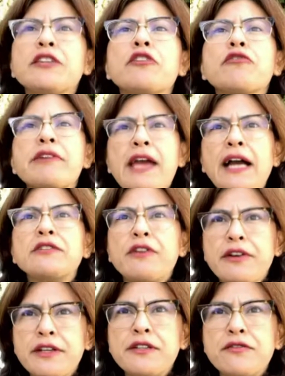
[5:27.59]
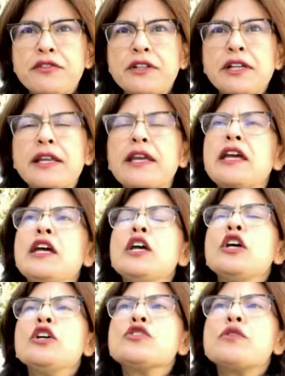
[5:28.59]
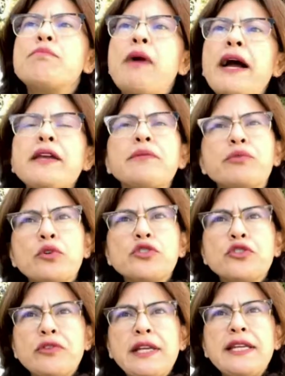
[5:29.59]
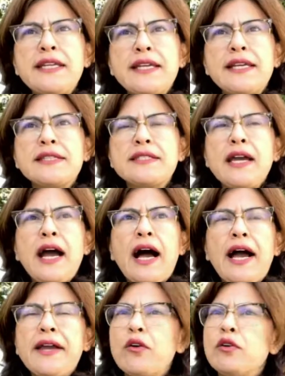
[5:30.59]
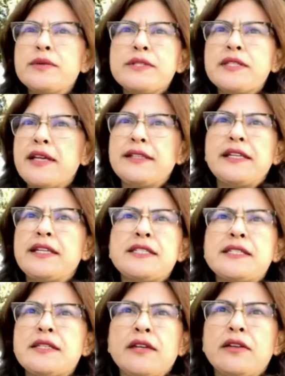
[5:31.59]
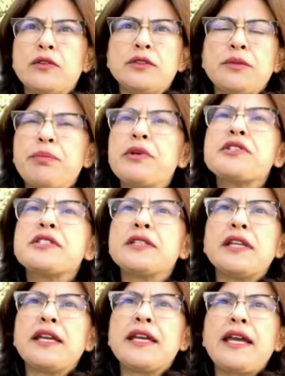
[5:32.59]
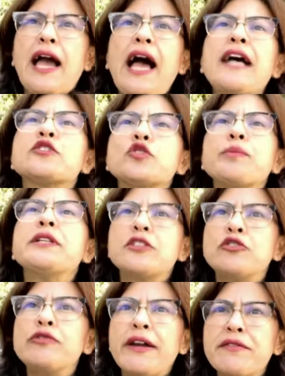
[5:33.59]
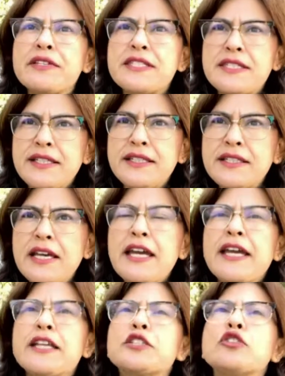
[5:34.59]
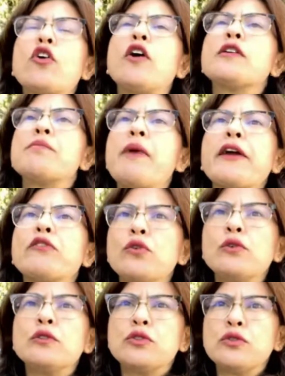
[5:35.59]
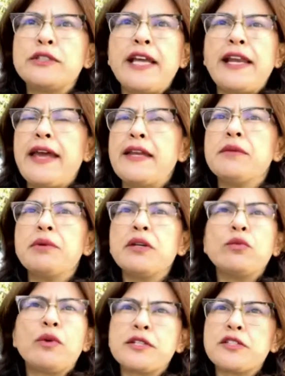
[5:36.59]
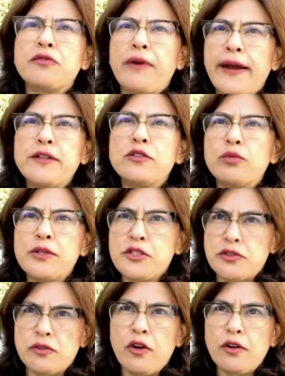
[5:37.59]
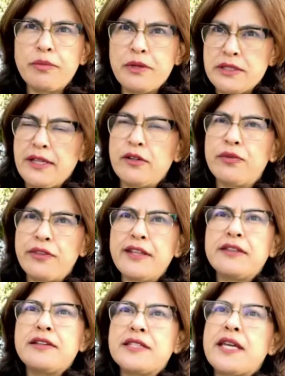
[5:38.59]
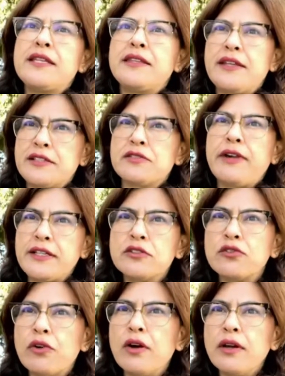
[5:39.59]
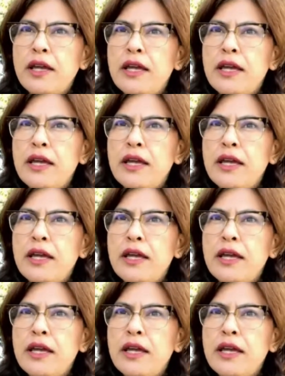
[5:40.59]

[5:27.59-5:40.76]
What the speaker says: They react very differently. So my approach really is, I always think that it's, the person has to be in the driver's seat. It's not my role to tell anybody what is right or what is wrong, because I don't think there's anything as right or wrong.